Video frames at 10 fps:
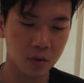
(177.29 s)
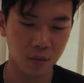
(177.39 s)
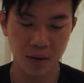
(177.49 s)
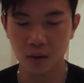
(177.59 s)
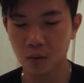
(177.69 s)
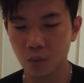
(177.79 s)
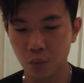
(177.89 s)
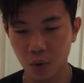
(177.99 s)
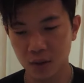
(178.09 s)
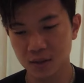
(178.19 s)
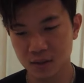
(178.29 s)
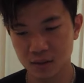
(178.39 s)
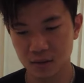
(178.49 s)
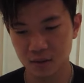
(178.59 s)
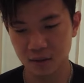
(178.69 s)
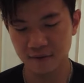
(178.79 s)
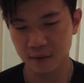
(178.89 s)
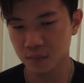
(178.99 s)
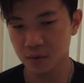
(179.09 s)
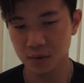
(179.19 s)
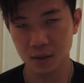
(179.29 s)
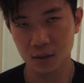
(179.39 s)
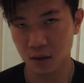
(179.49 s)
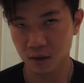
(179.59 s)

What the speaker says: no matter what, if I'm using